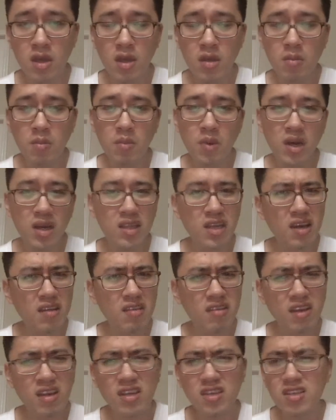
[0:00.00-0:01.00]
but I
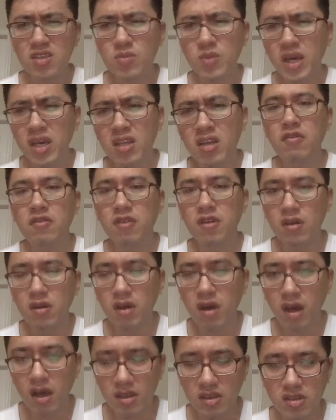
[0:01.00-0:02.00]
think it's better for
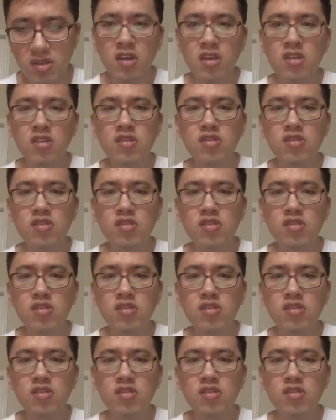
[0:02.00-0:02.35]
us